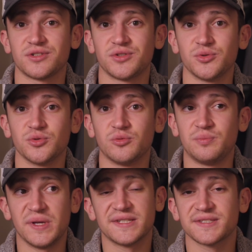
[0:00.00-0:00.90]
to
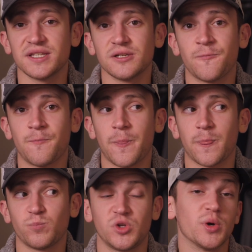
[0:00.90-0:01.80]
BC,
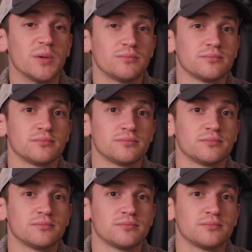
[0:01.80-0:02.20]
do it.